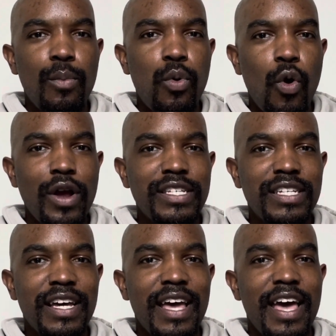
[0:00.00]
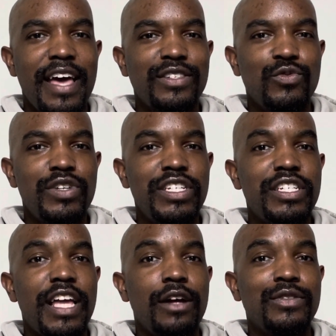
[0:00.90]
Porsha has
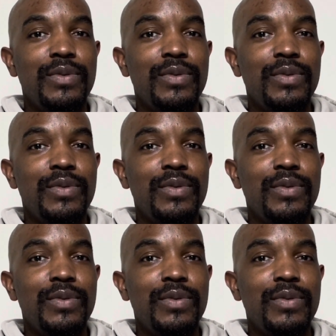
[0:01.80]
reached out to